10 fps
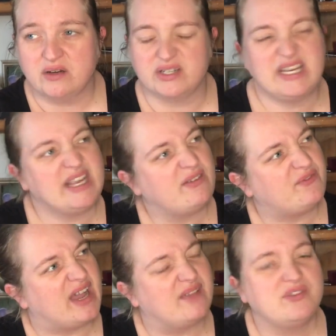Or did I give it
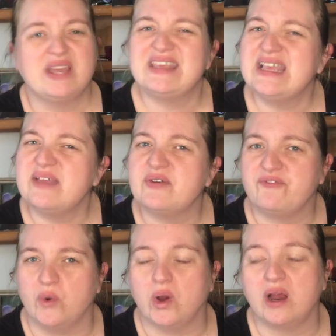5? No, I think I gave it
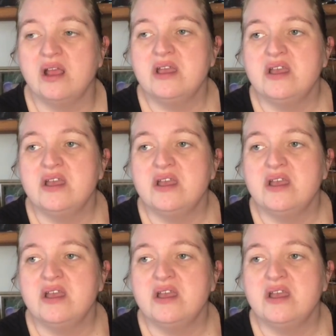4.